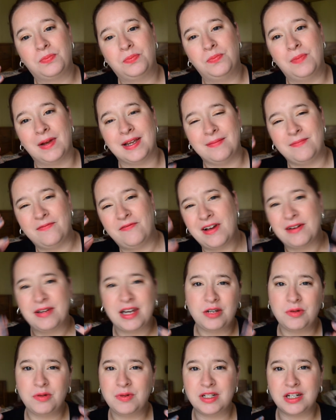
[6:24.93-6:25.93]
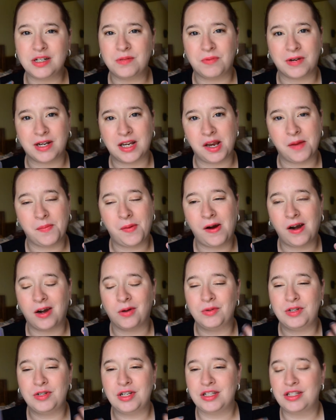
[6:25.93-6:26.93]
my foundation was just breaking apart,
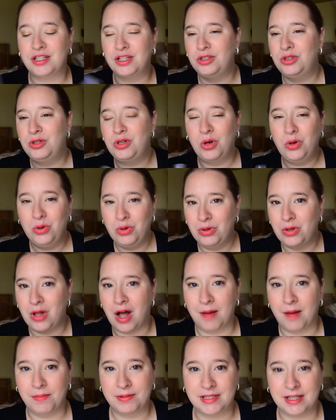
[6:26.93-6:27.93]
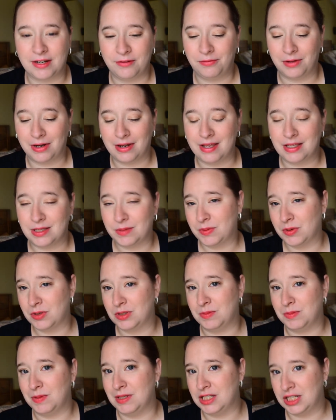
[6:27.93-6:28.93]
which is the total opposite of what it's supposed
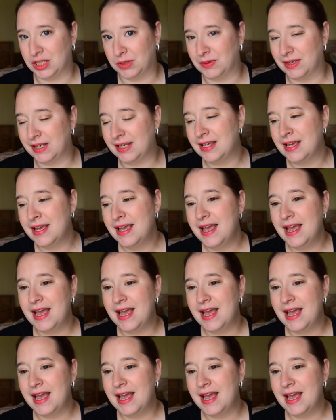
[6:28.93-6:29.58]
to be doing.